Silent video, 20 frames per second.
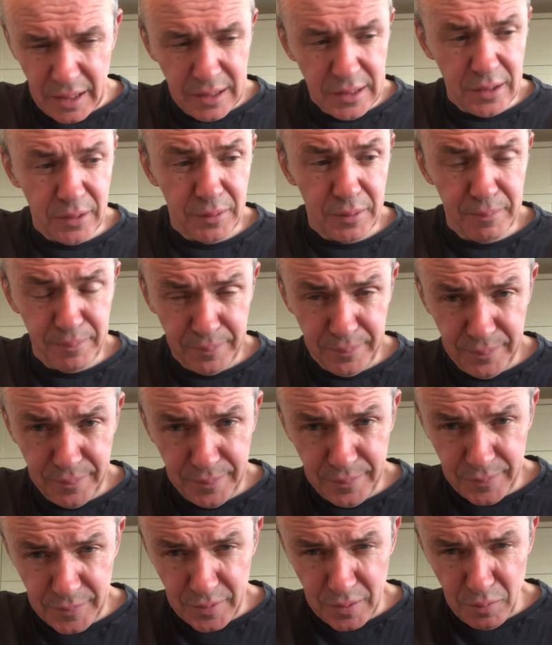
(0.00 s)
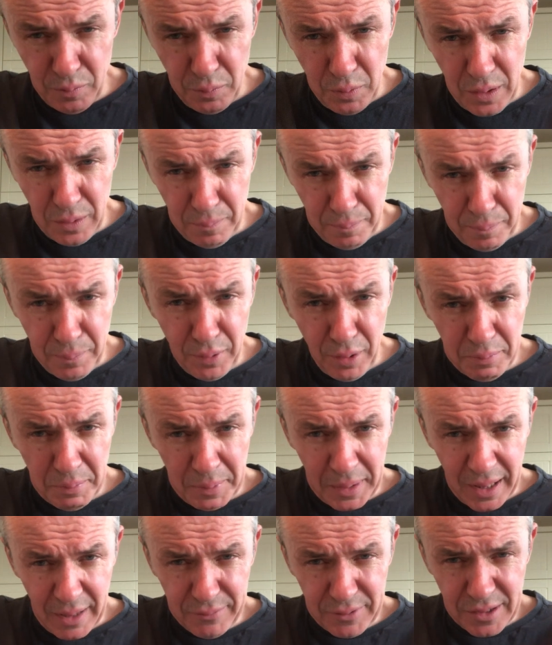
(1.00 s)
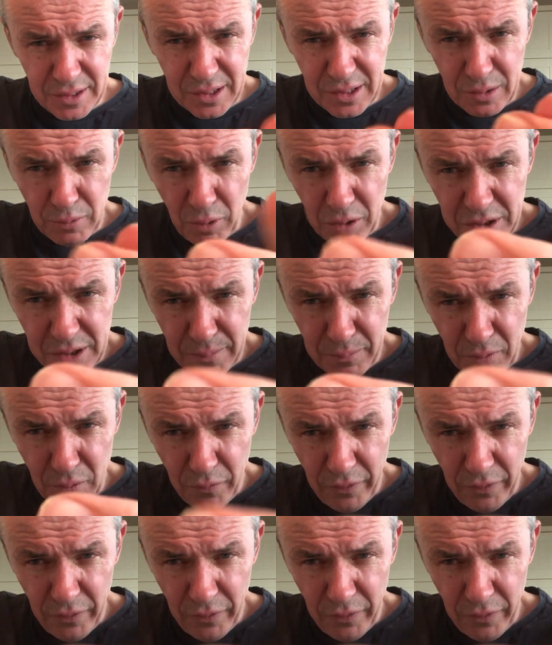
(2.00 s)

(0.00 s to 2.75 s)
So you will probably have to squash them